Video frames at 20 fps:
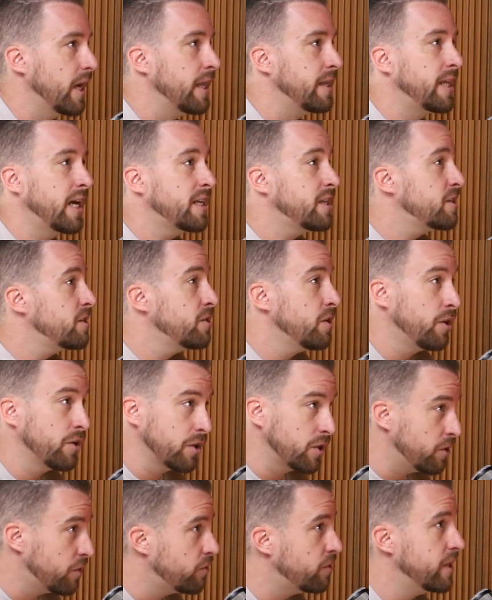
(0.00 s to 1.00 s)
And that's not a
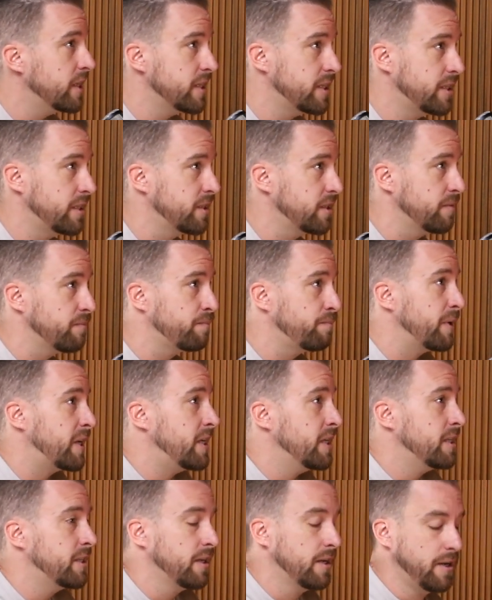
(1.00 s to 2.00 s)
criticism,
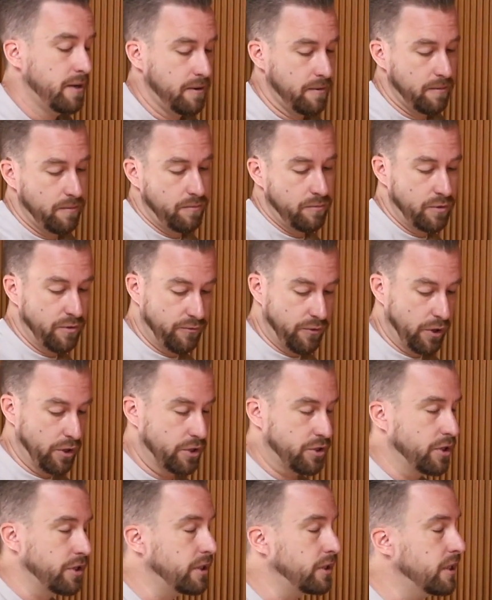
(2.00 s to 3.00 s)
because the
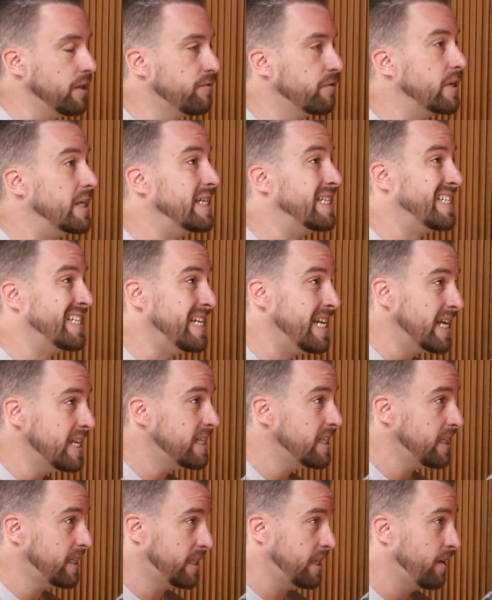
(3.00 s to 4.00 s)
focus on delivery is
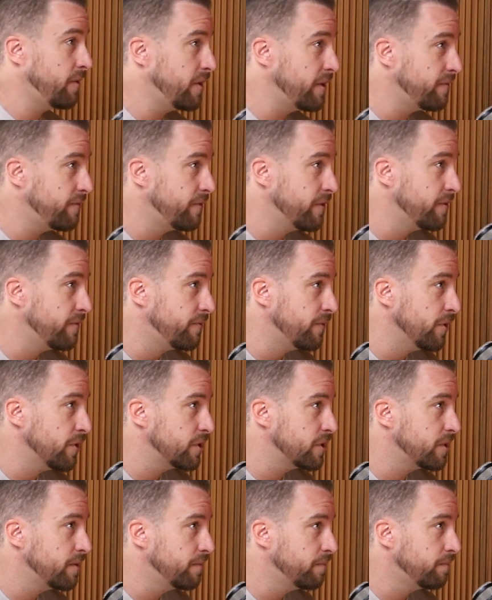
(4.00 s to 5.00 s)
necessary for the
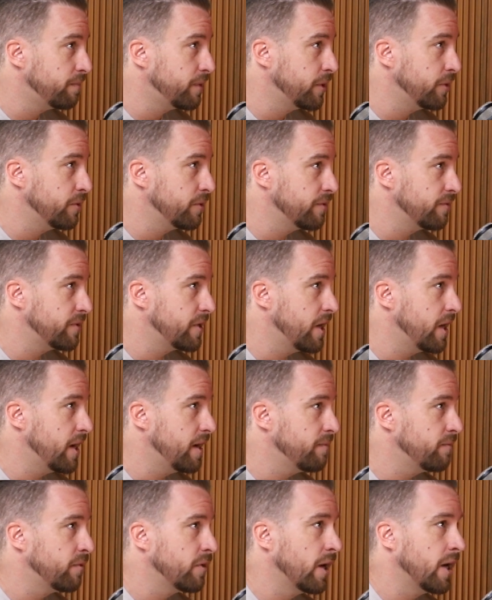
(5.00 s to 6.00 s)
first period of
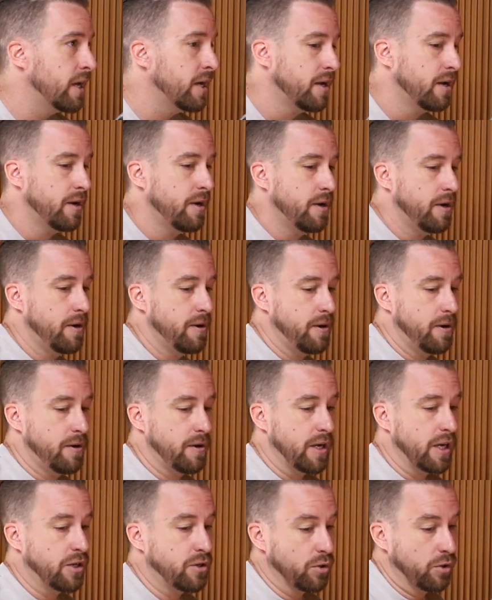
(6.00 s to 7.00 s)
time, right?
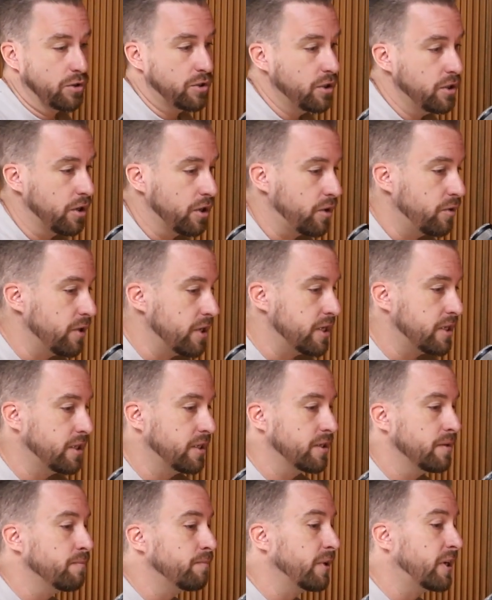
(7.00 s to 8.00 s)
It's also not a
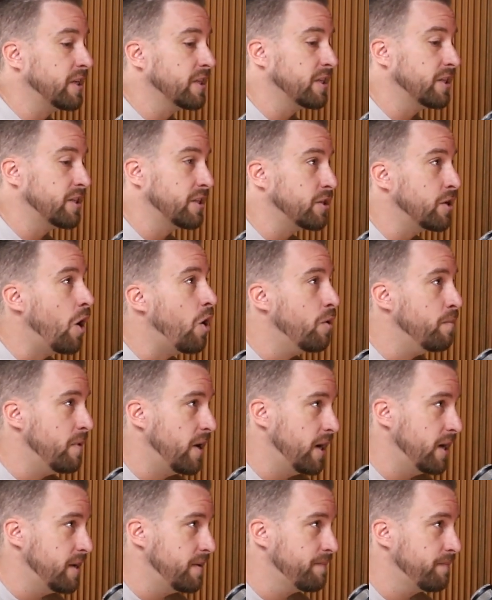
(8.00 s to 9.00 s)
criticism because it's a gold
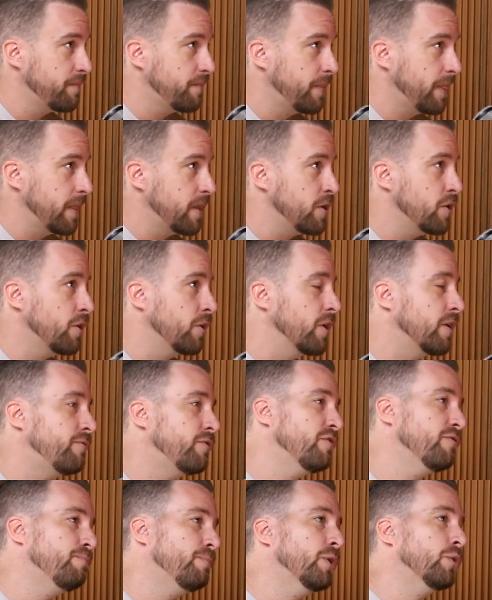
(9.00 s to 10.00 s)
mine. You know, if
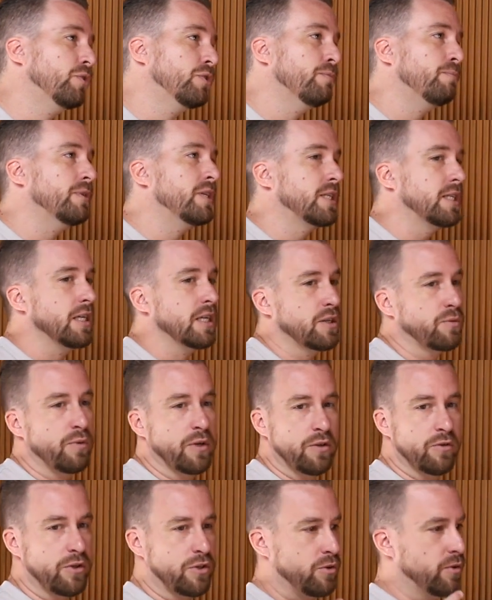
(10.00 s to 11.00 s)
you've built a business,
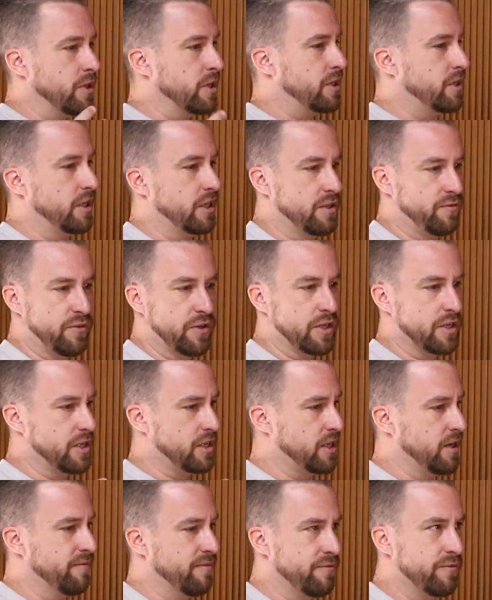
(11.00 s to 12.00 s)
whether it's doing 6 figures,
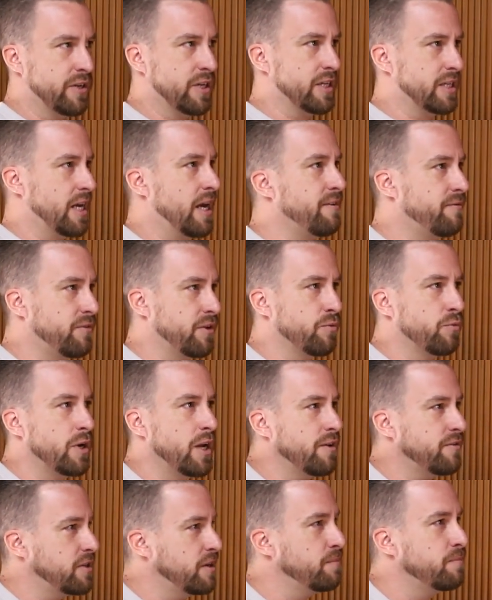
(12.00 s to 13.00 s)
7 figures, 8 figures, we
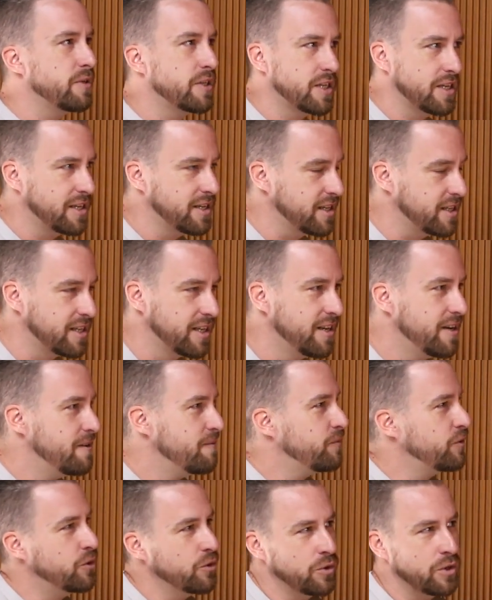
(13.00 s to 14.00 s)
have some businesses
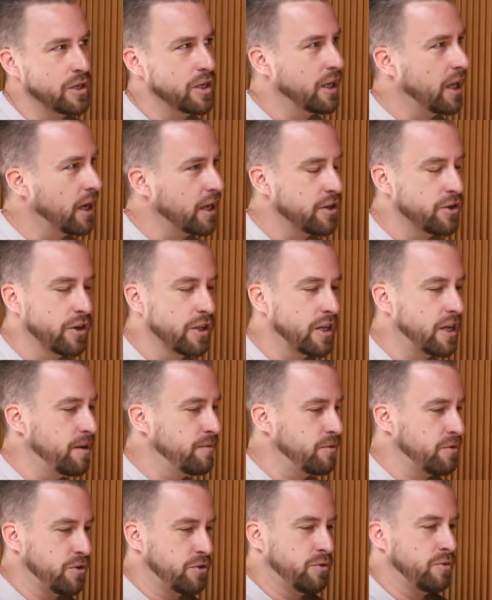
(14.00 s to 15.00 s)
doing they
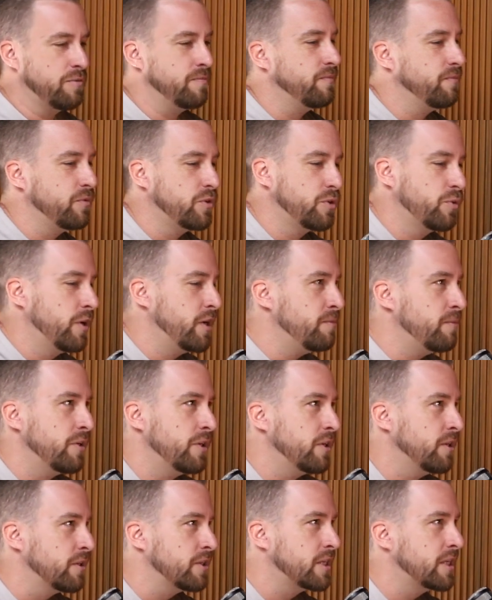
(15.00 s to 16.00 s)
come to us doing $20
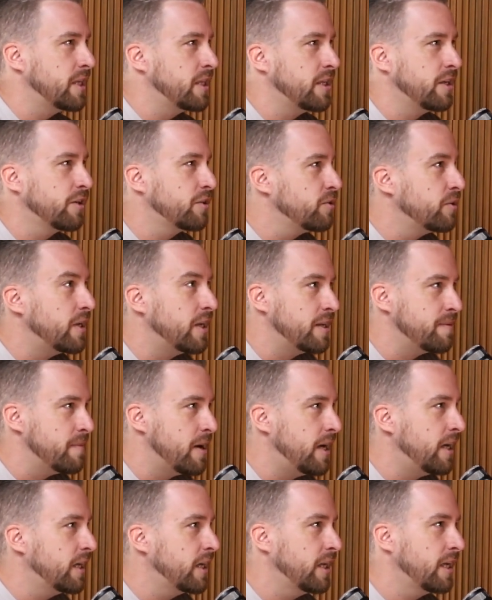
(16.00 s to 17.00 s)
million a year. They're not doing any
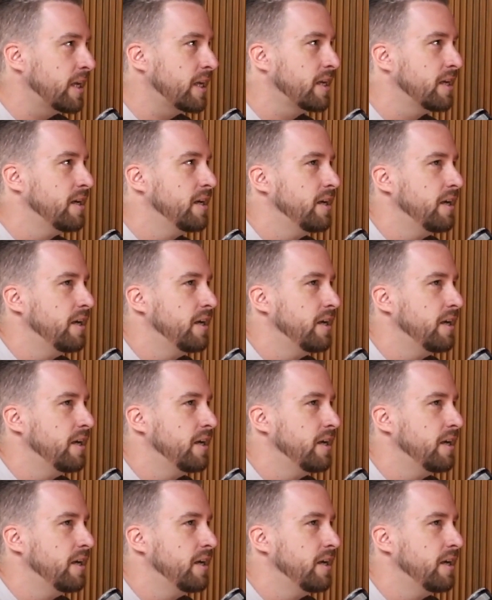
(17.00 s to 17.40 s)
marketing.